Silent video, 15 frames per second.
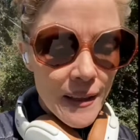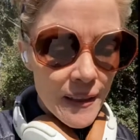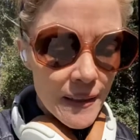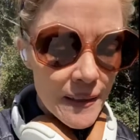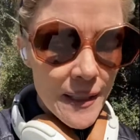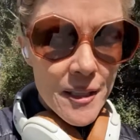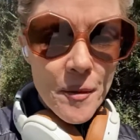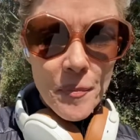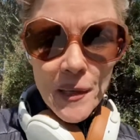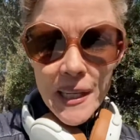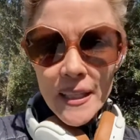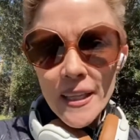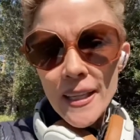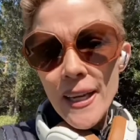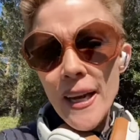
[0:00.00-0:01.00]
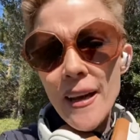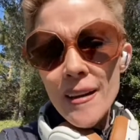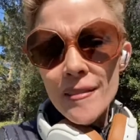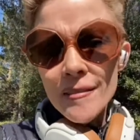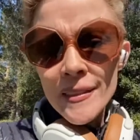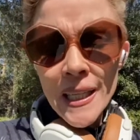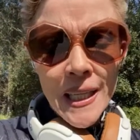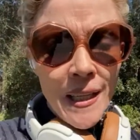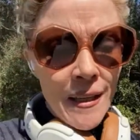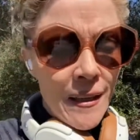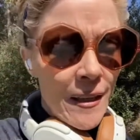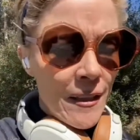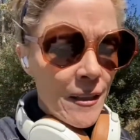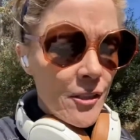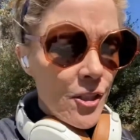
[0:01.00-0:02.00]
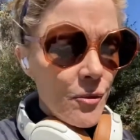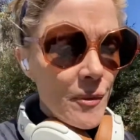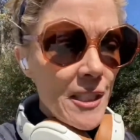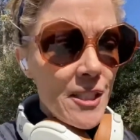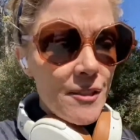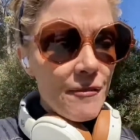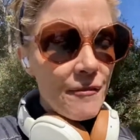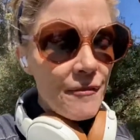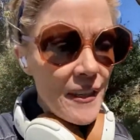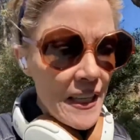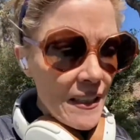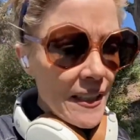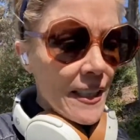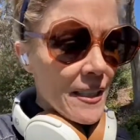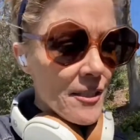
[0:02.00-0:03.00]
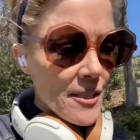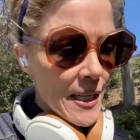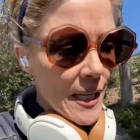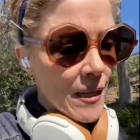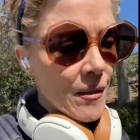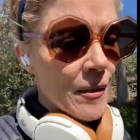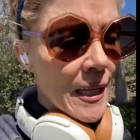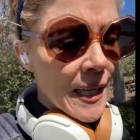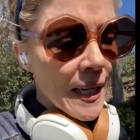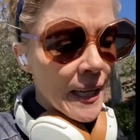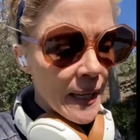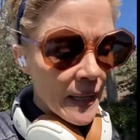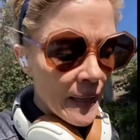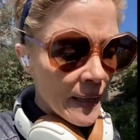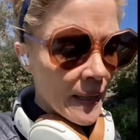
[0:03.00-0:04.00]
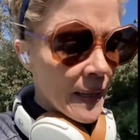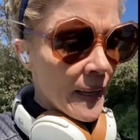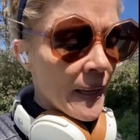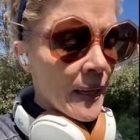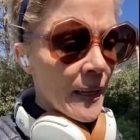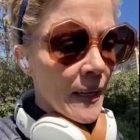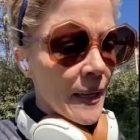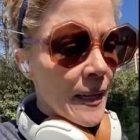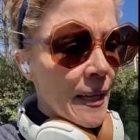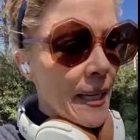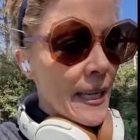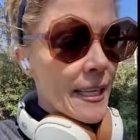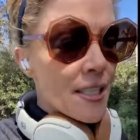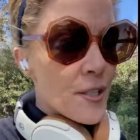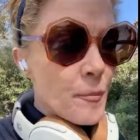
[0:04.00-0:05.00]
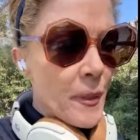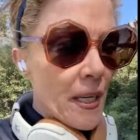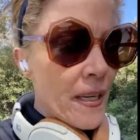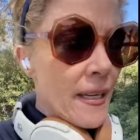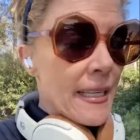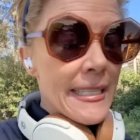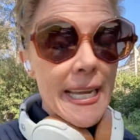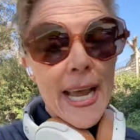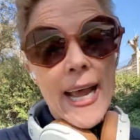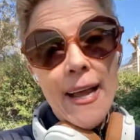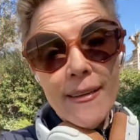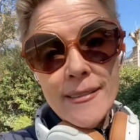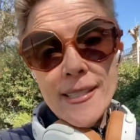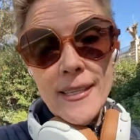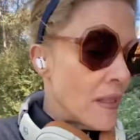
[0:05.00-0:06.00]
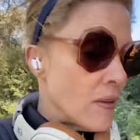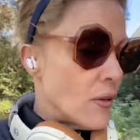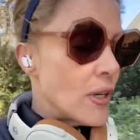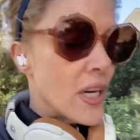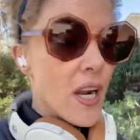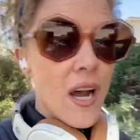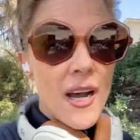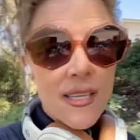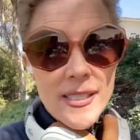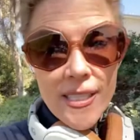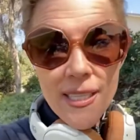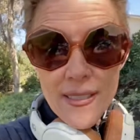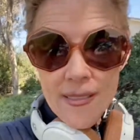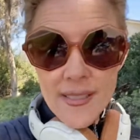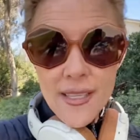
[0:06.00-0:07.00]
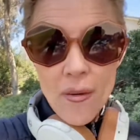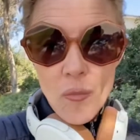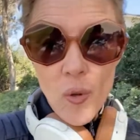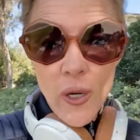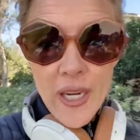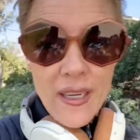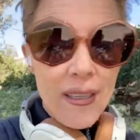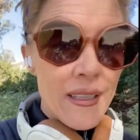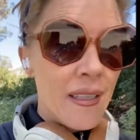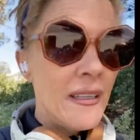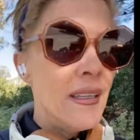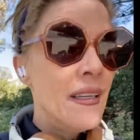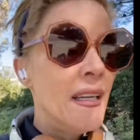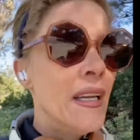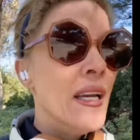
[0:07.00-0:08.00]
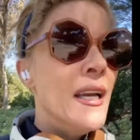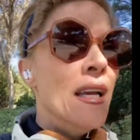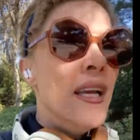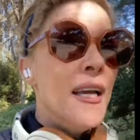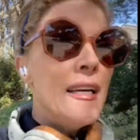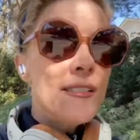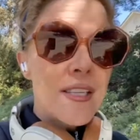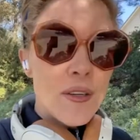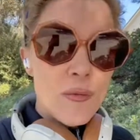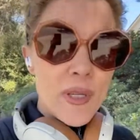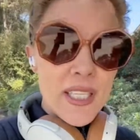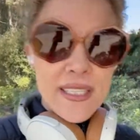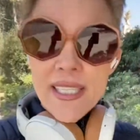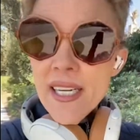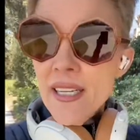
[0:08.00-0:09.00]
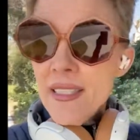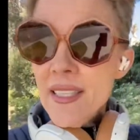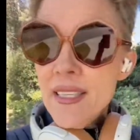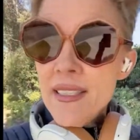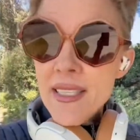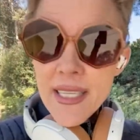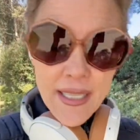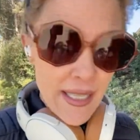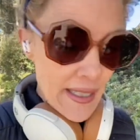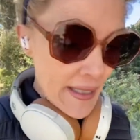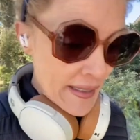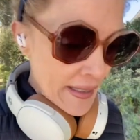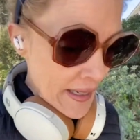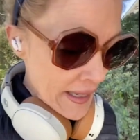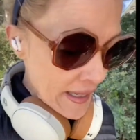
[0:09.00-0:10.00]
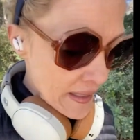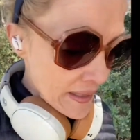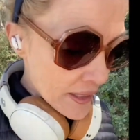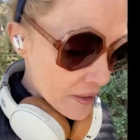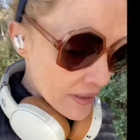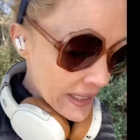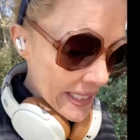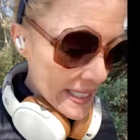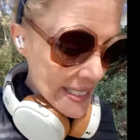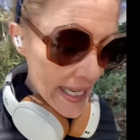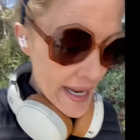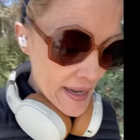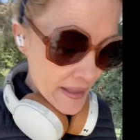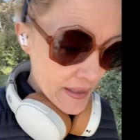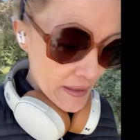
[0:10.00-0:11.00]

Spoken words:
that the brain can have to when it's feeling as though it's being attacked or accosted in some way. And so what it does is it can literally attack